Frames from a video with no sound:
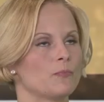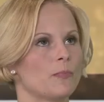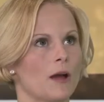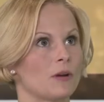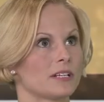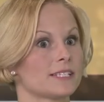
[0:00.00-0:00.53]

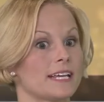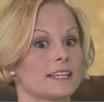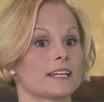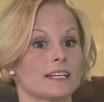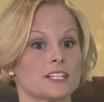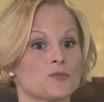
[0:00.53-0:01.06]
I want to say
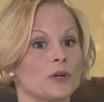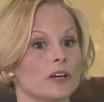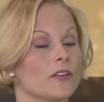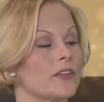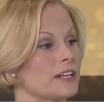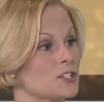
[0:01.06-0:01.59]
that it is real
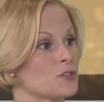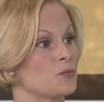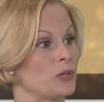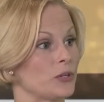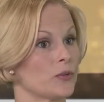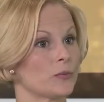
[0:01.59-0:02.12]
and that it's a
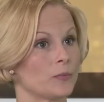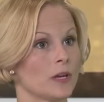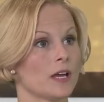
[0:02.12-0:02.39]
real